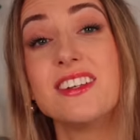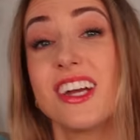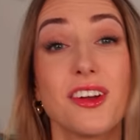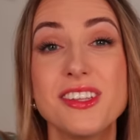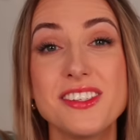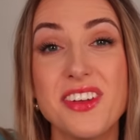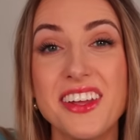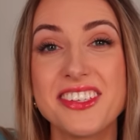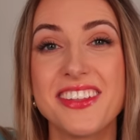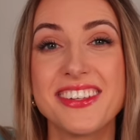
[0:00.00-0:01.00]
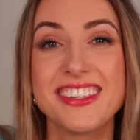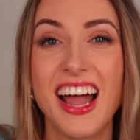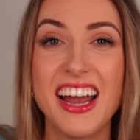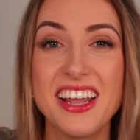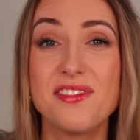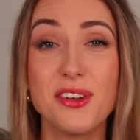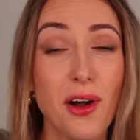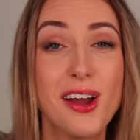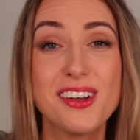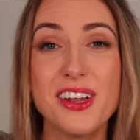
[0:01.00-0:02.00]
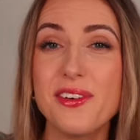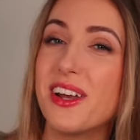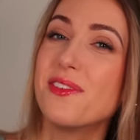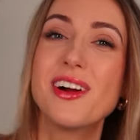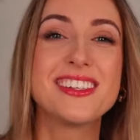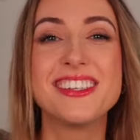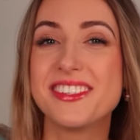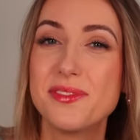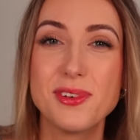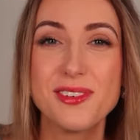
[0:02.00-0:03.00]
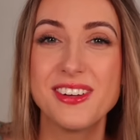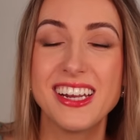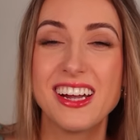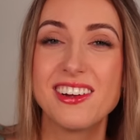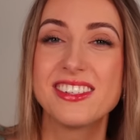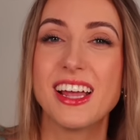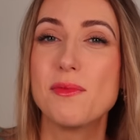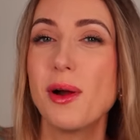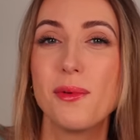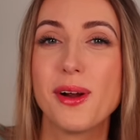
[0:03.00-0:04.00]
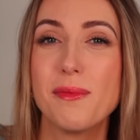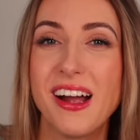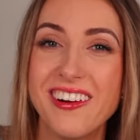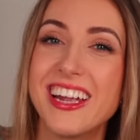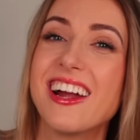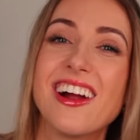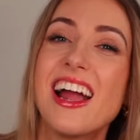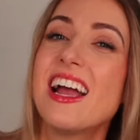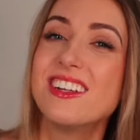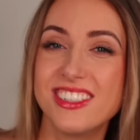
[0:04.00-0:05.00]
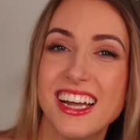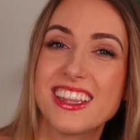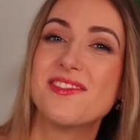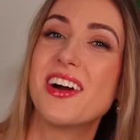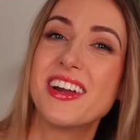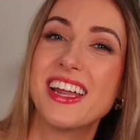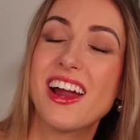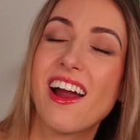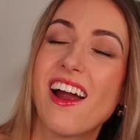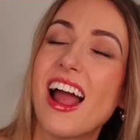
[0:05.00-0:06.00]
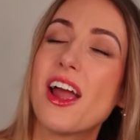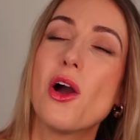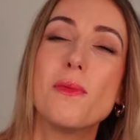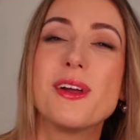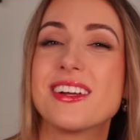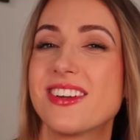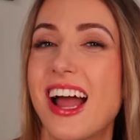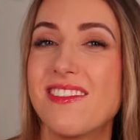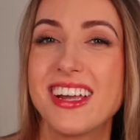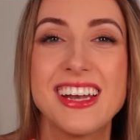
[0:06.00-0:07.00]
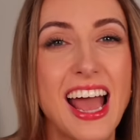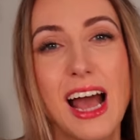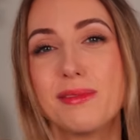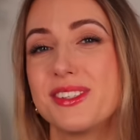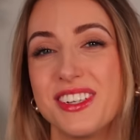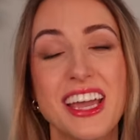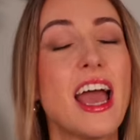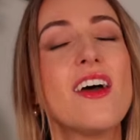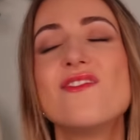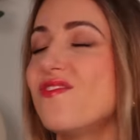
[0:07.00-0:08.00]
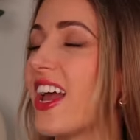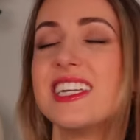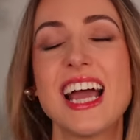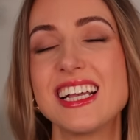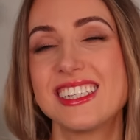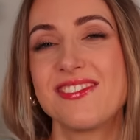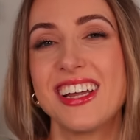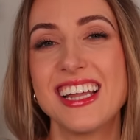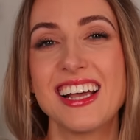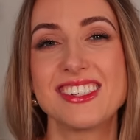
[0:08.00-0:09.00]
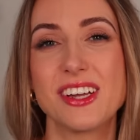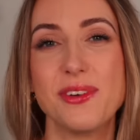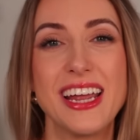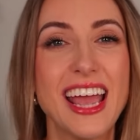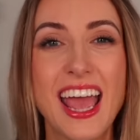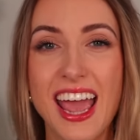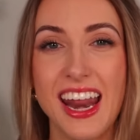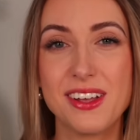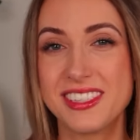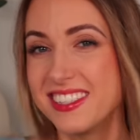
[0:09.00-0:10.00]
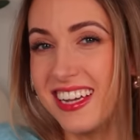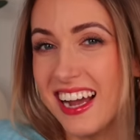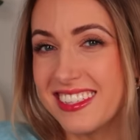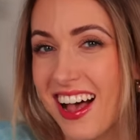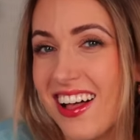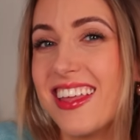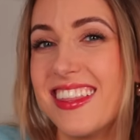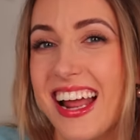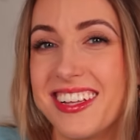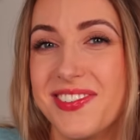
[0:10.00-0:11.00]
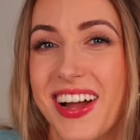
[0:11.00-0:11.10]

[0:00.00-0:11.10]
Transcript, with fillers: And check out these videos on the side. If you are new and you want to see some more videos and what we're about here, check them out here. I hope you guys are having an absolutely fantastic, fantastic week, and I'll see you guys all in the next